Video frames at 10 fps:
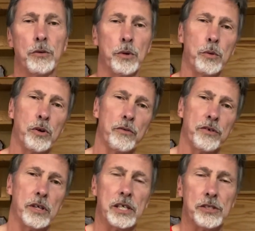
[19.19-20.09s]
We went over
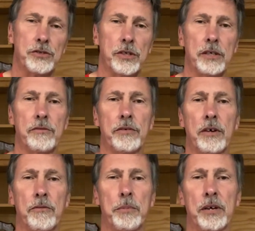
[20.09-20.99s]
the history
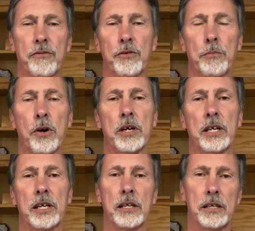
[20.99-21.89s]
of pet food
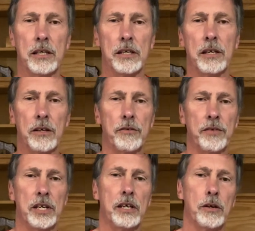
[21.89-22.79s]
marketing in another
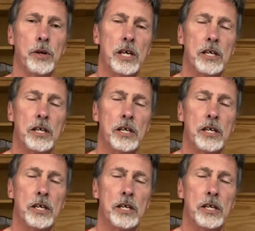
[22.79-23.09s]
video.